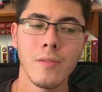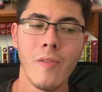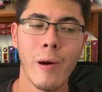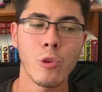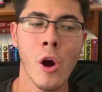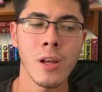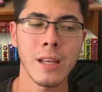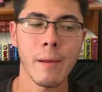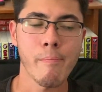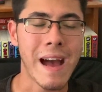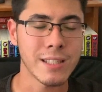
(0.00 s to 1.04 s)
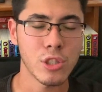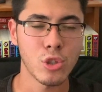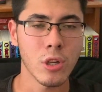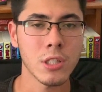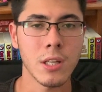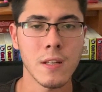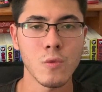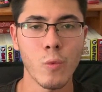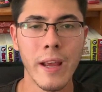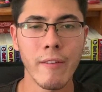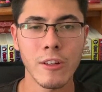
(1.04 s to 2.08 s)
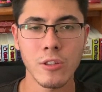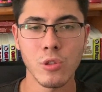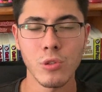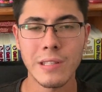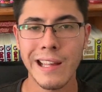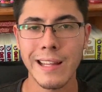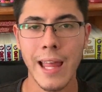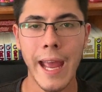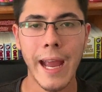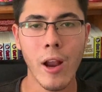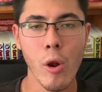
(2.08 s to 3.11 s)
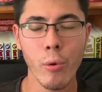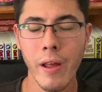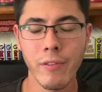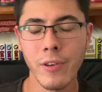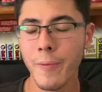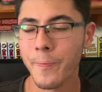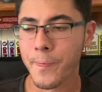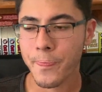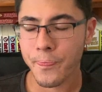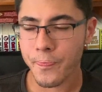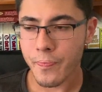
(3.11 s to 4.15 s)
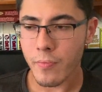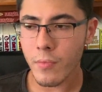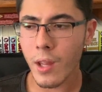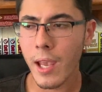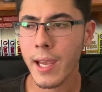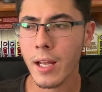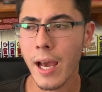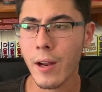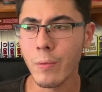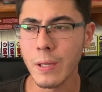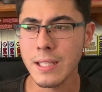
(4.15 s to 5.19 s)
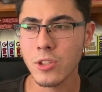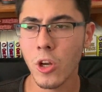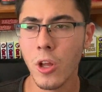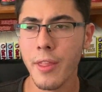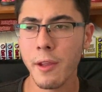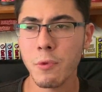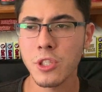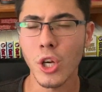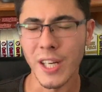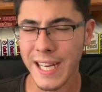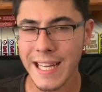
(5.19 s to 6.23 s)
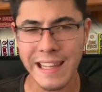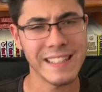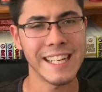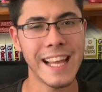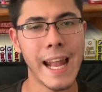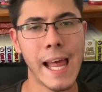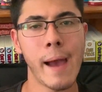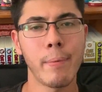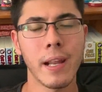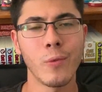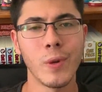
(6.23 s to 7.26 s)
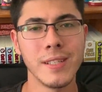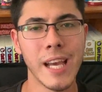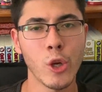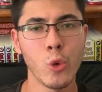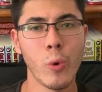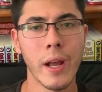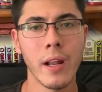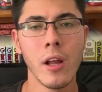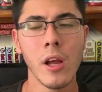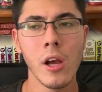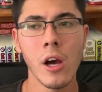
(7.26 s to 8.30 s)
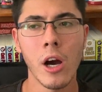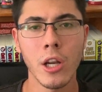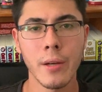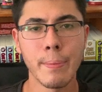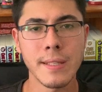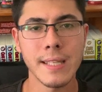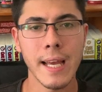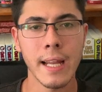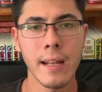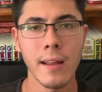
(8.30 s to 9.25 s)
that would cause like mass destruction in his wave due to like the air or whatever. And I don't really think we saw anything like that happening when Deku went 100%